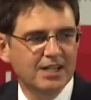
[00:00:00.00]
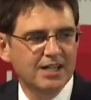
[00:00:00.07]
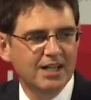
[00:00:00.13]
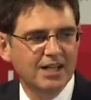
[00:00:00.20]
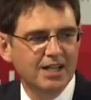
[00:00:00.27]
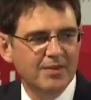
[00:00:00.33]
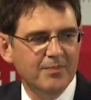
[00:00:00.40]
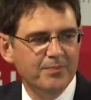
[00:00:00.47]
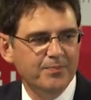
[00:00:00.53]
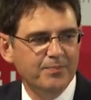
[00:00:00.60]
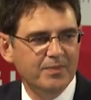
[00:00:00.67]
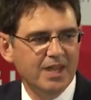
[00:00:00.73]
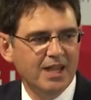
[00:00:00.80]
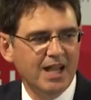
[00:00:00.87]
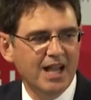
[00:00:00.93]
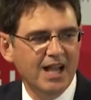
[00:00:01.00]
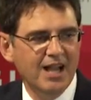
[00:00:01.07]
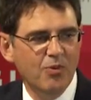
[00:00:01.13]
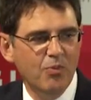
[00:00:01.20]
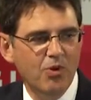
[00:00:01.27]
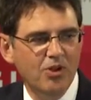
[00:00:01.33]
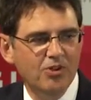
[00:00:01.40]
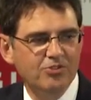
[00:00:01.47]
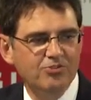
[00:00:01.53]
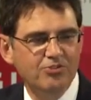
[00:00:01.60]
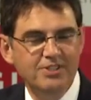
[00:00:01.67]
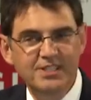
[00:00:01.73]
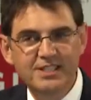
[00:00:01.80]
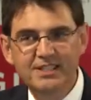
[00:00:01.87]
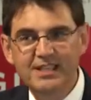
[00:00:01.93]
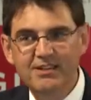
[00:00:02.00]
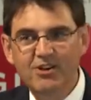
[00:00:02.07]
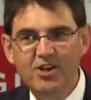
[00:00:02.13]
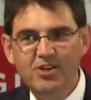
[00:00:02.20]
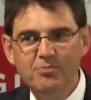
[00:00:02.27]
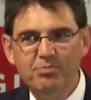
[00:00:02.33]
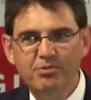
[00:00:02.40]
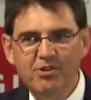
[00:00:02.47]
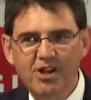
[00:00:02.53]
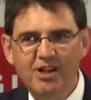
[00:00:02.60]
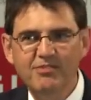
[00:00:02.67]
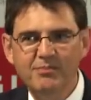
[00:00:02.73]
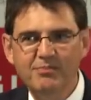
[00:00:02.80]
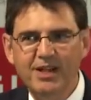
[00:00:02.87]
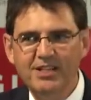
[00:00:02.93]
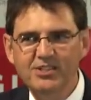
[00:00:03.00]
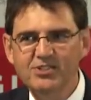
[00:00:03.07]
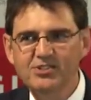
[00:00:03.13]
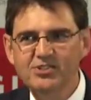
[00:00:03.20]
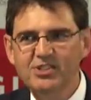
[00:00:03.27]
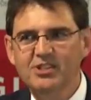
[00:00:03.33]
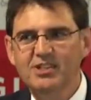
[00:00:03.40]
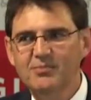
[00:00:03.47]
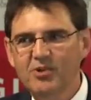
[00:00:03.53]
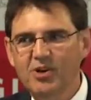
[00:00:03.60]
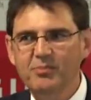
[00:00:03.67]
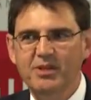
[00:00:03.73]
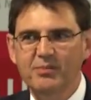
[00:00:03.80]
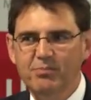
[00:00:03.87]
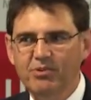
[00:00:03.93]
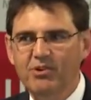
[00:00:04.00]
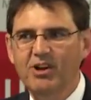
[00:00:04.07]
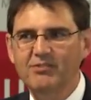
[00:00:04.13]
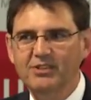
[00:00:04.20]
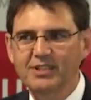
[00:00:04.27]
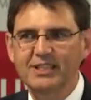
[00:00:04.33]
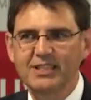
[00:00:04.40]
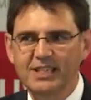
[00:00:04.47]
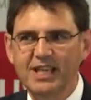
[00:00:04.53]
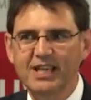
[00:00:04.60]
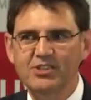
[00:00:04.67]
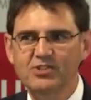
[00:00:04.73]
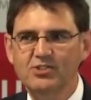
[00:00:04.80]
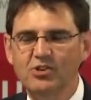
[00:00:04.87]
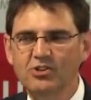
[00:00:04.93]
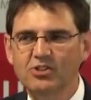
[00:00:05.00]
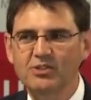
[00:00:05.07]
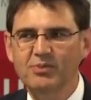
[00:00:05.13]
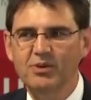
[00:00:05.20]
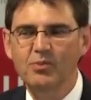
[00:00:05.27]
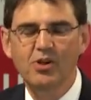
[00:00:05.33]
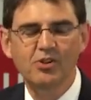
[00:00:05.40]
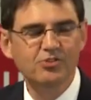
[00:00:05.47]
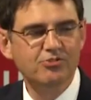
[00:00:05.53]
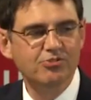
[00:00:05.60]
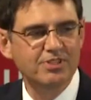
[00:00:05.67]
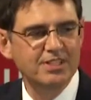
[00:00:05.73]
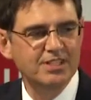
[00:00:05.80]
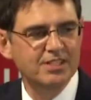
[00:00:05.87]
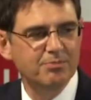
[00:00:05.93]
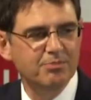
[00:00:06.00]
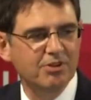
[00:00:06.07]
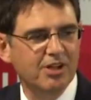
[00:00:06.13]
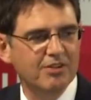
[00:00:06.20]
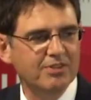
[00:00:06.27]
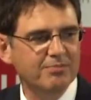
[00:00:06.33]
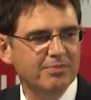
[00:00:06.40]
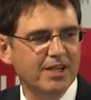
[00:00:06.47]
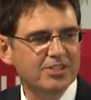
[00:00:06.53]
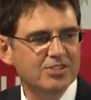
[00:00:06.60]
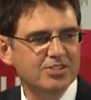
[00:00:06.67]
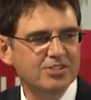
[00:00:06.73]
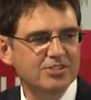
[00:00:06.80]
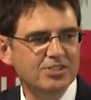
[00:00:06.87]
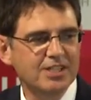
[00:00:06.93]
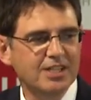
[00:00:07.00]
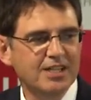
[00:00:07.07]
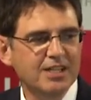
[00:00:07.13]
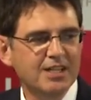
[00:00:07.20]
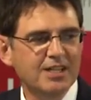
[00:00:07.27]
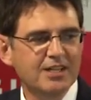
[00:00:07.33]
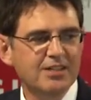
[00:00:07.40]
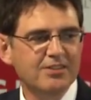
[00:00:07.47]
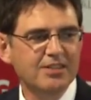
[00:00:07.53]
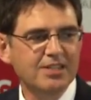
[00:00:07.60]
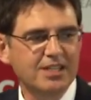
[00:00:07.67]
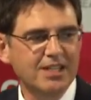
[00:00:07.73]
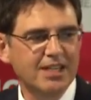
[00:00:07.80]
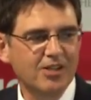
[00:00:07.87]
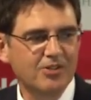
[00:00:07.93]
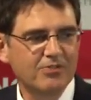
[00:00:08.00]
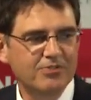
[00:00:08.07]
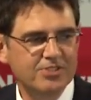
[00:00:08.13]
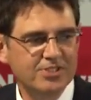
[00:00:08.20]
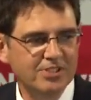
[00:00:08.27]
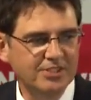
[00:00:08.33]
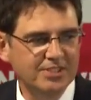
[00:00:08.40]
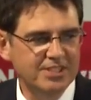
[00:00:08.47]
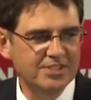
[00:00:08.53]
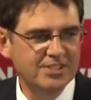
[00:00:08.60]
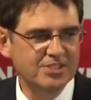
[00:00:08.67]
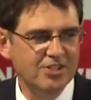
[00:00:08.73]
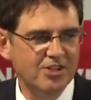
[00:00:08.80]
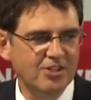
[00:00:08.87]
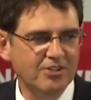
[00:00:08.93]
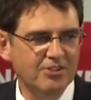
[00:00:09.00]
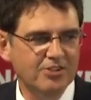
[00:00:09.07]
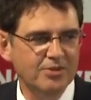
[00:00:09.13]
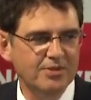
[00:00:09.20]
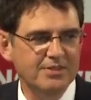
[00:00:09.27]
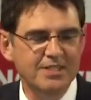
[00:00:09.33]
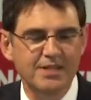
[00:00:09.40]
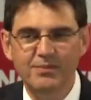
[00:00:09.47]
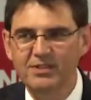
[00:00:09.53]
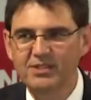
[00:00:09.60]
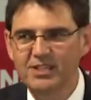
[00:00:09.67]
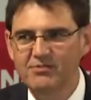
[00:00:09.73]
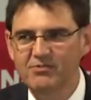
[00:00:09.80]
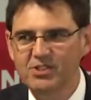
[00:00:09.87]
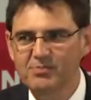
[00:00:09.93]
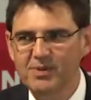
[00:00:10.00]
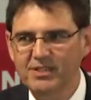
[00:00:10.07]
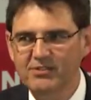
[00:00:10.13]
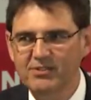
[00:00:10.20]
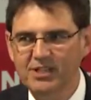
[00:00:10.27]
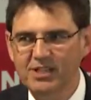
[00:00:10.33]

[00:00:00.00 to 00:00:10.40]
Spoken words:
are, whilst treating their own private patients, so there might be a privately engaged doctor, but whilst treating the private patients, the health facility is entitled to indemnity in respect of the